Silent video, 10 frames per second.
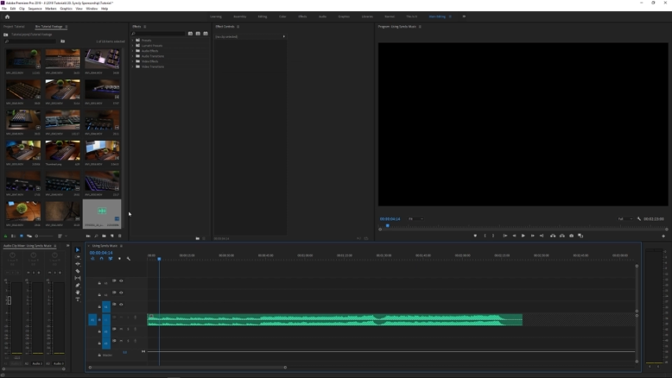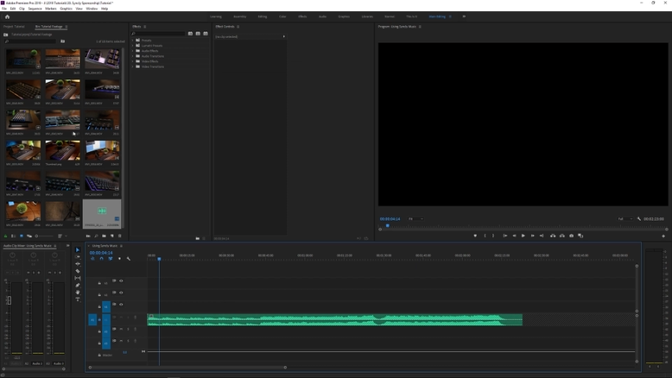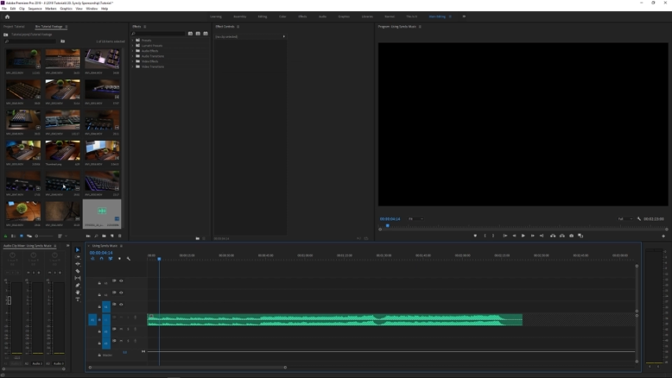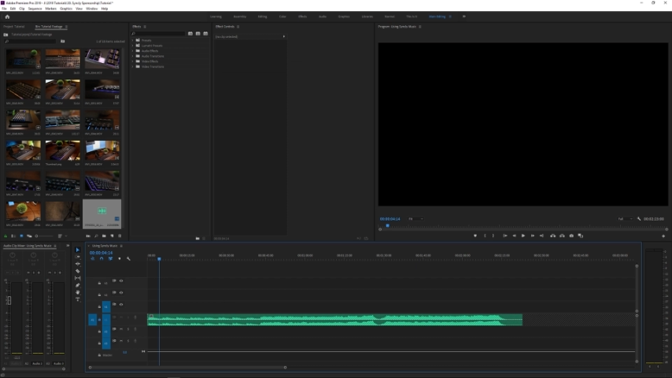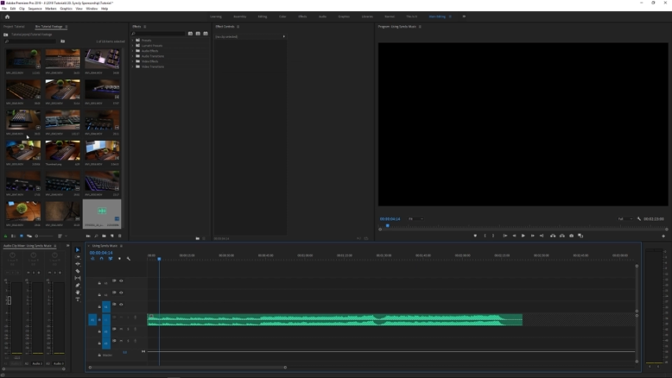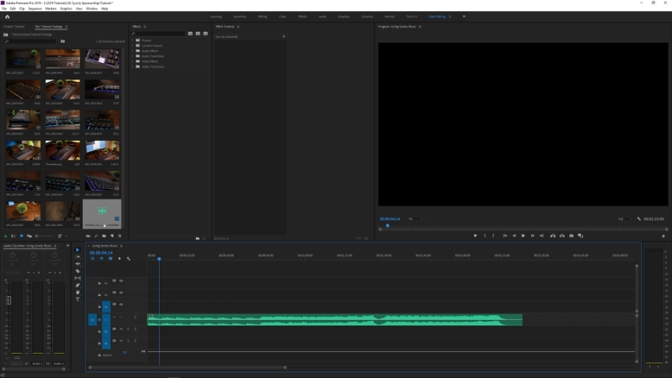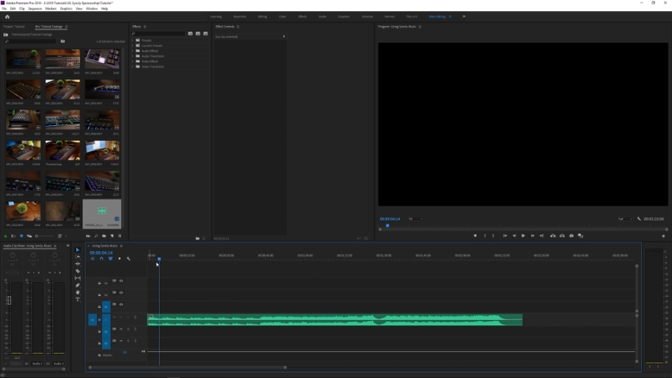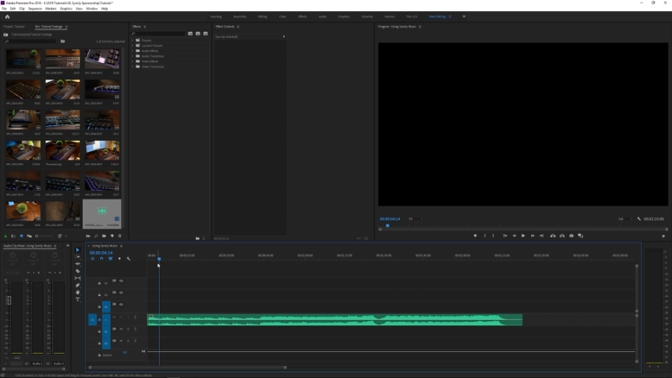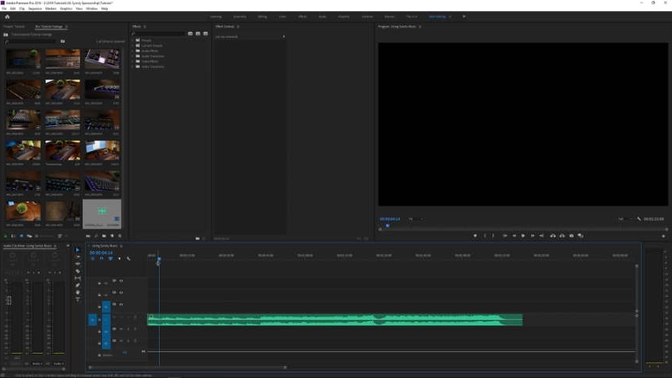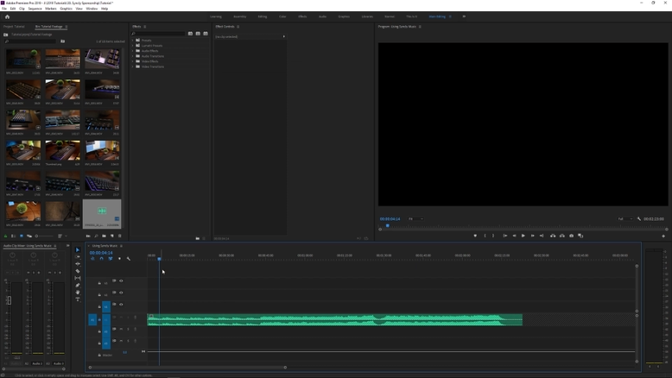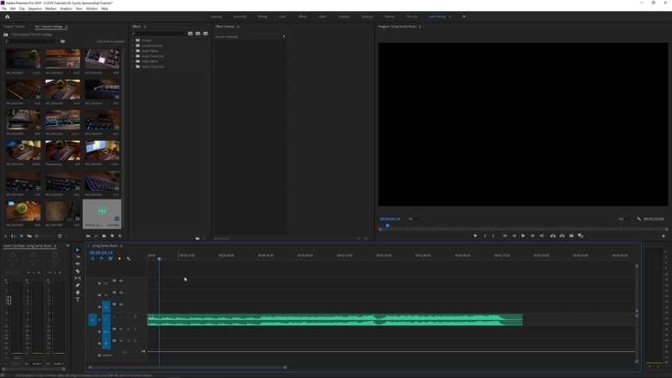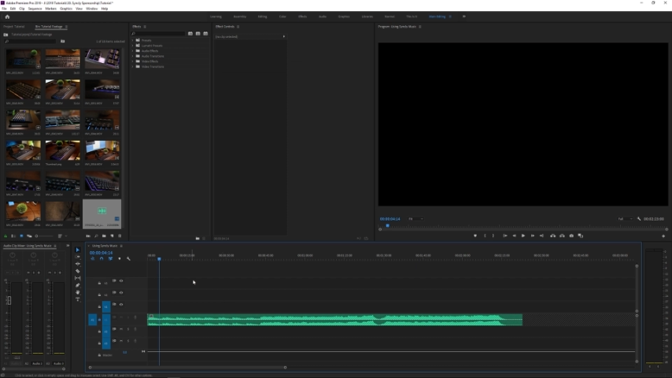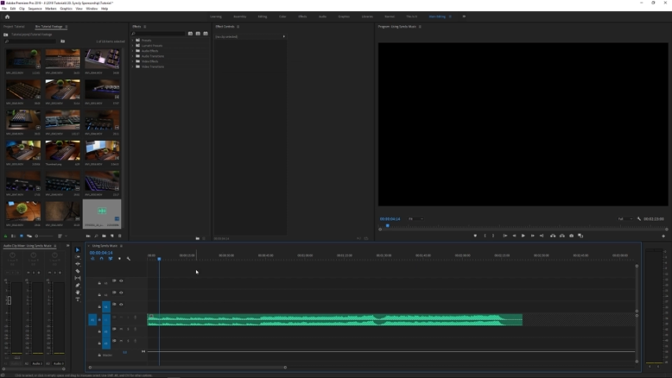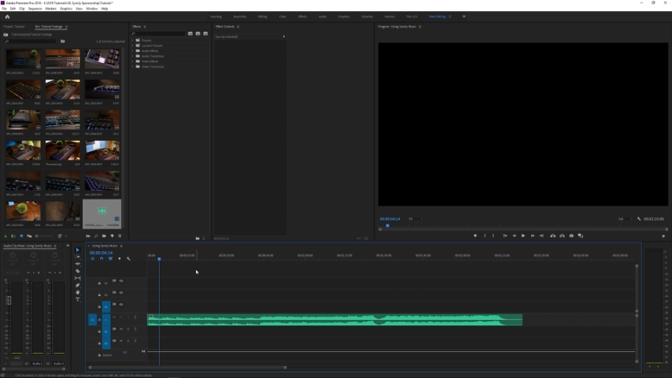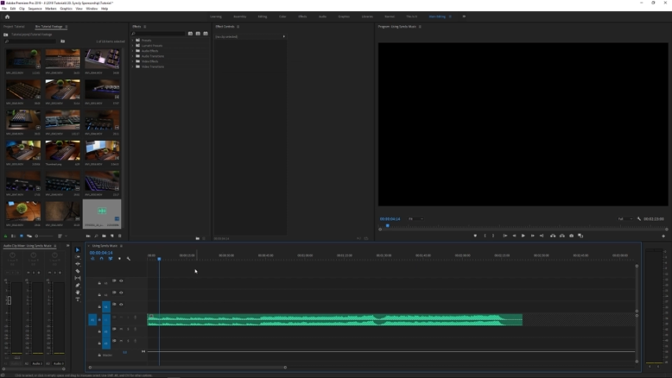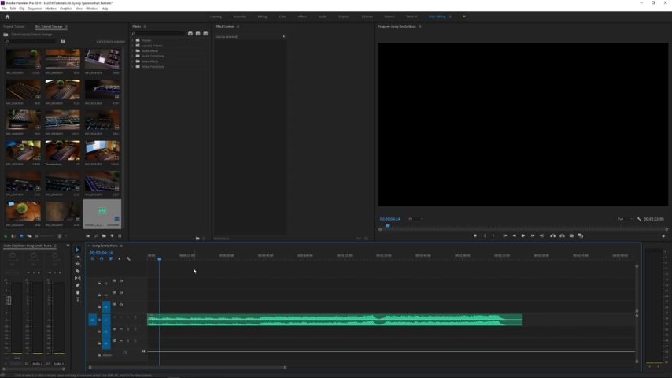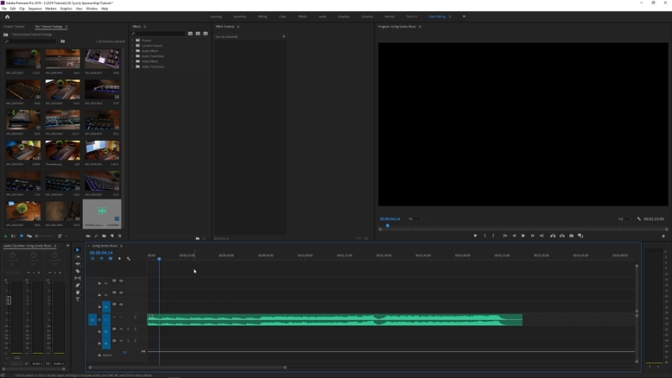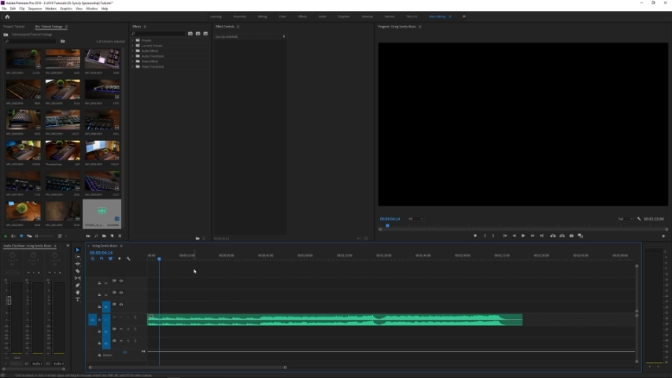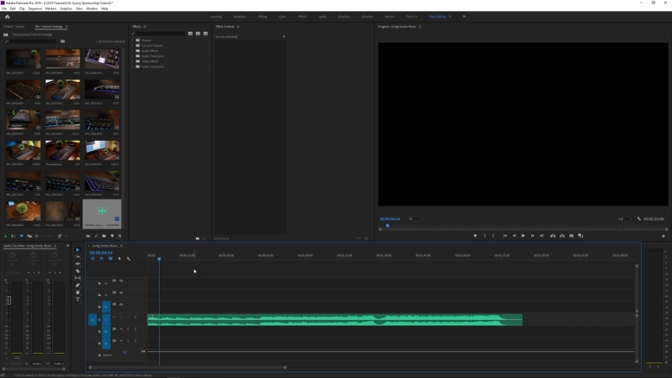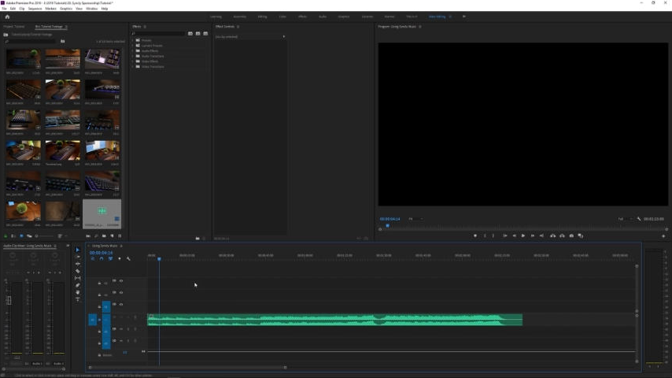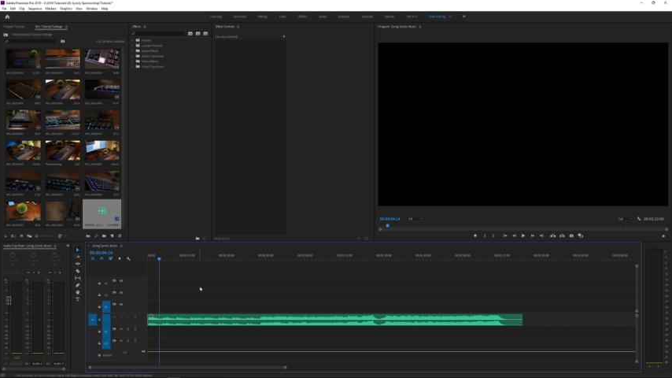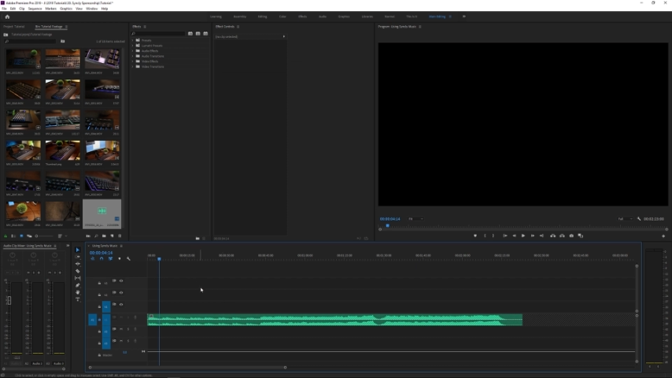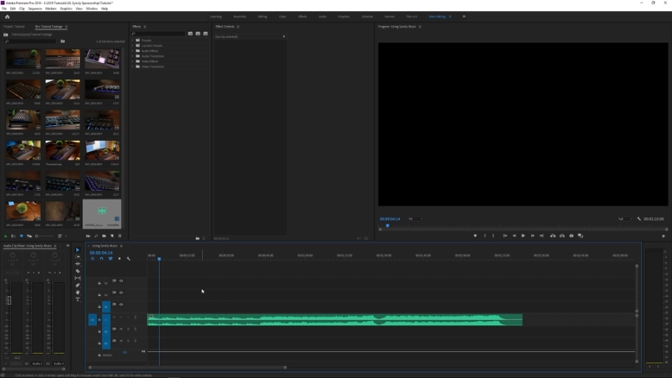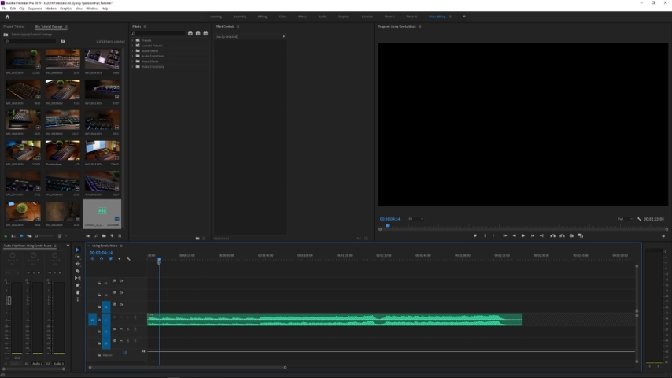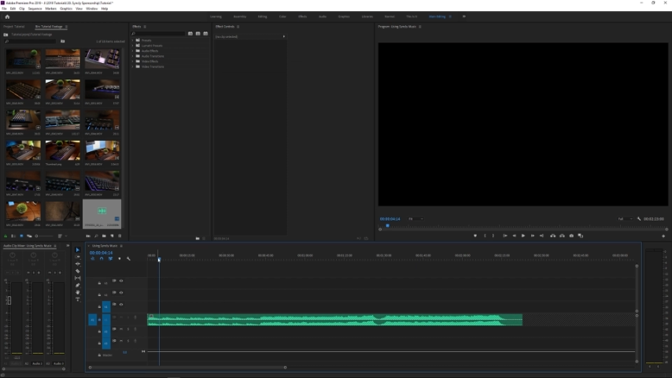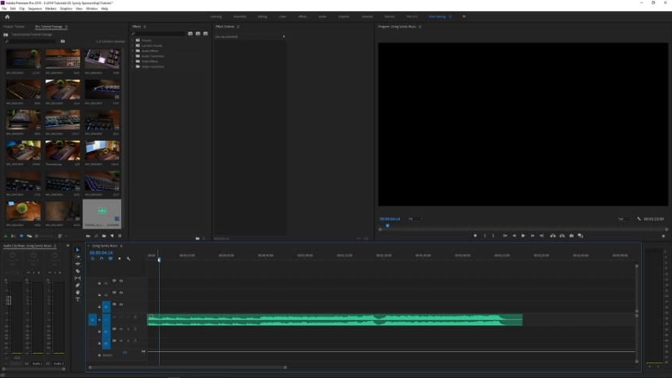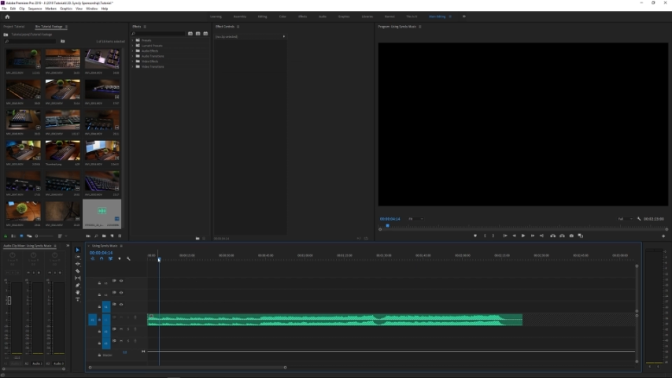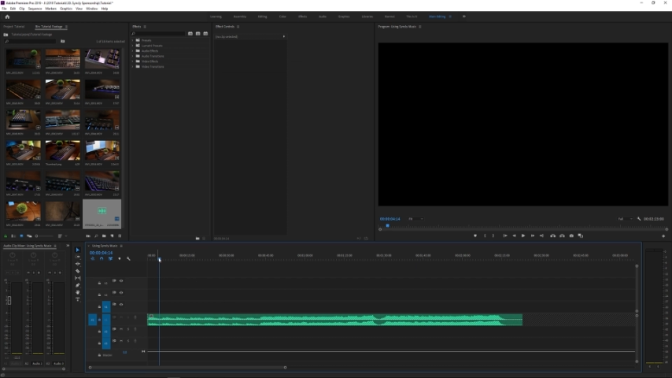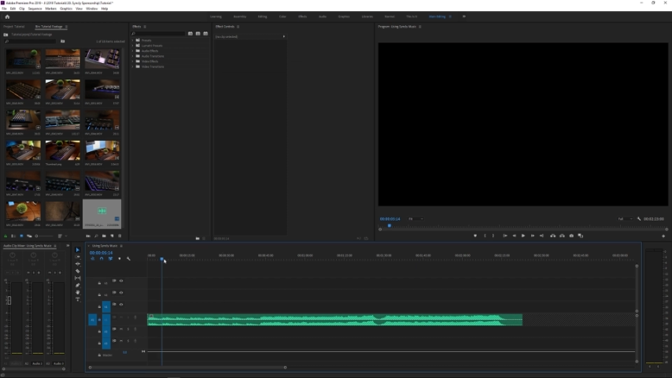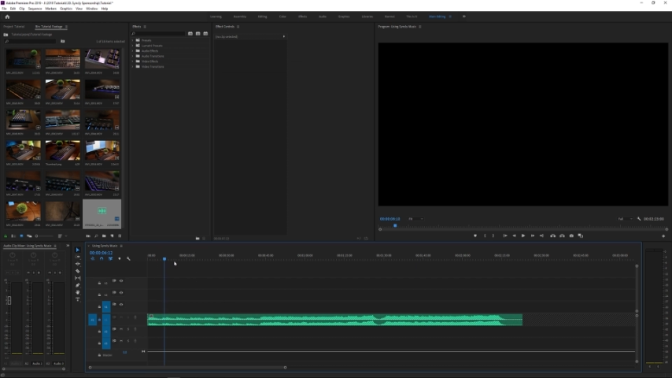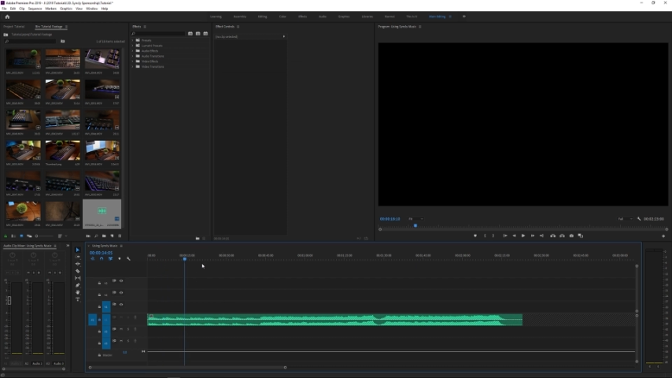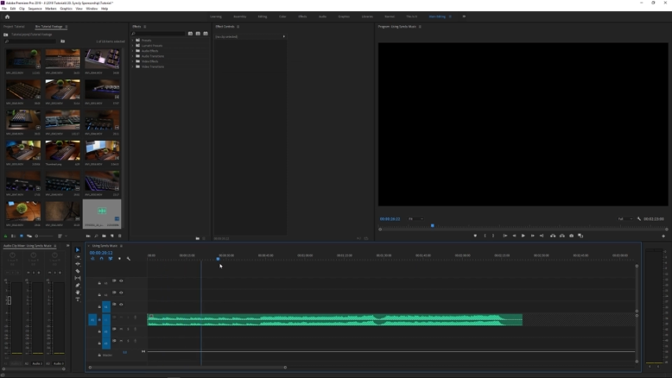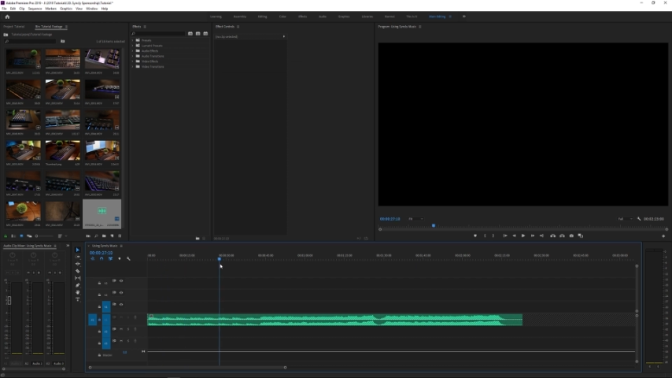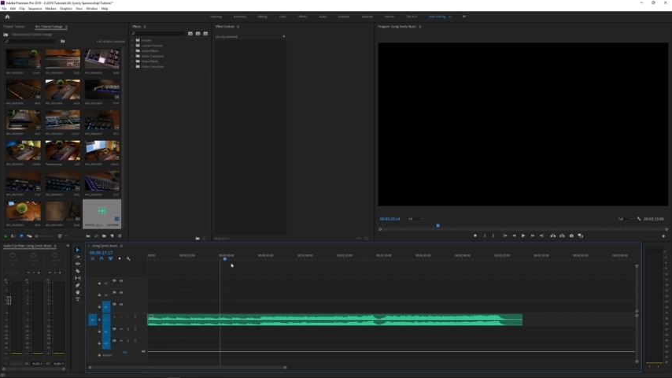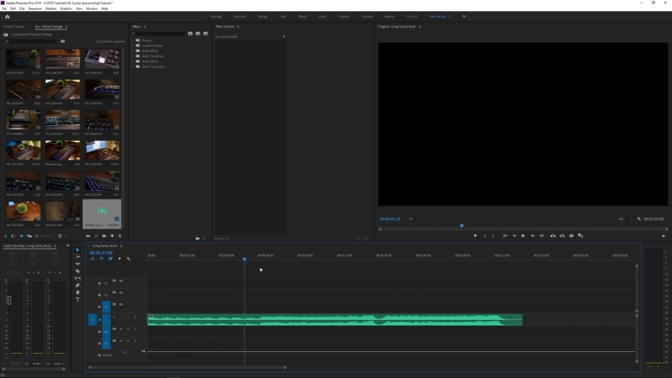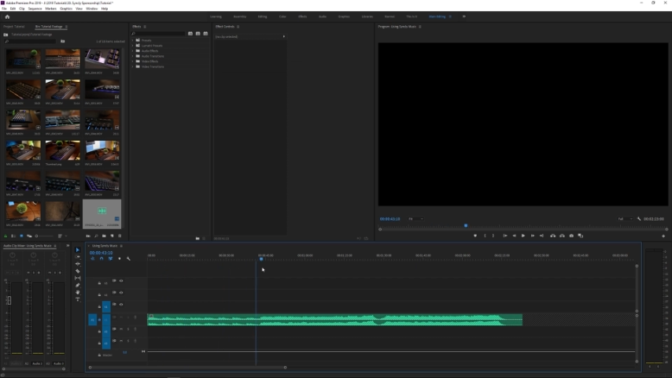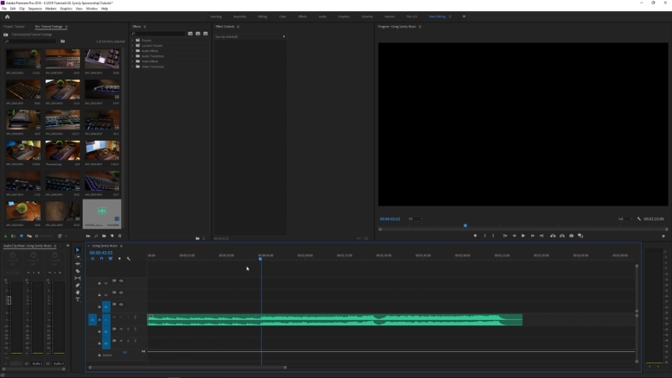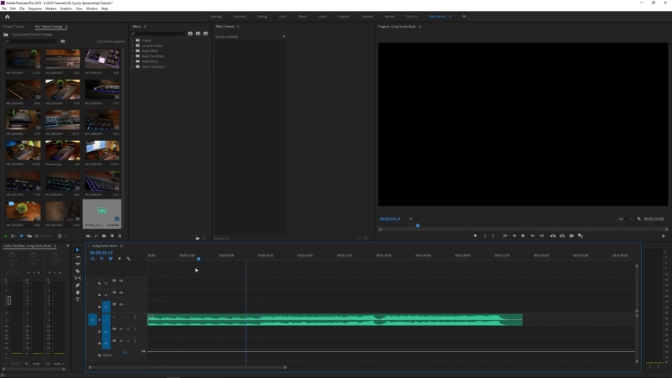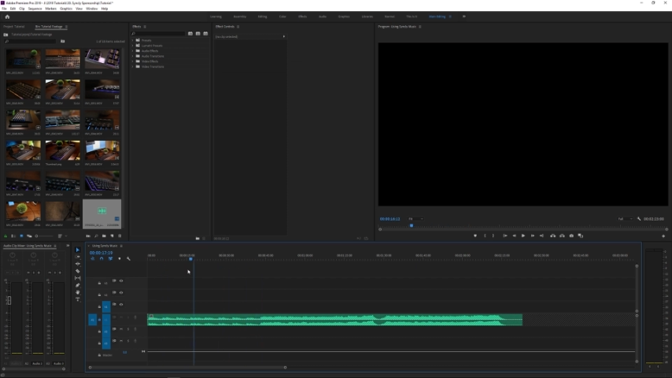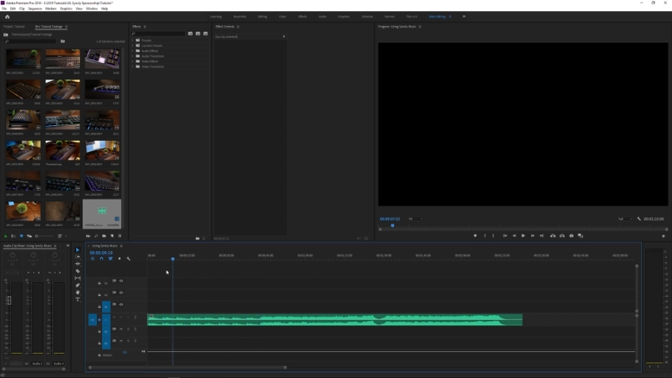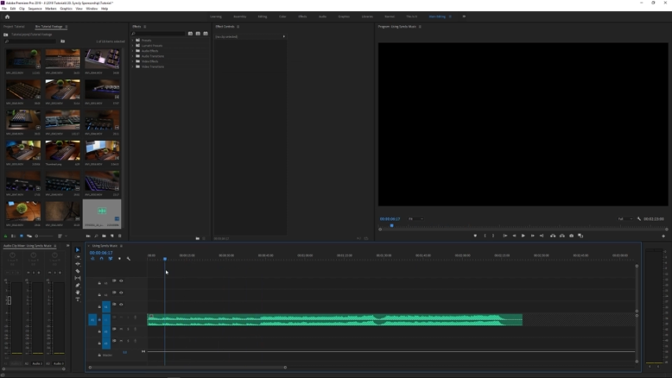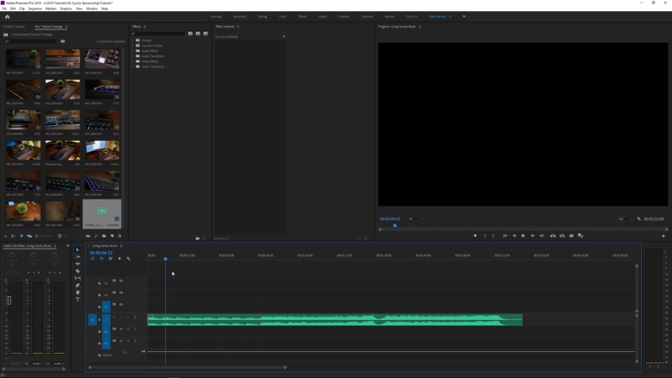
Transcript: (no speaker visible)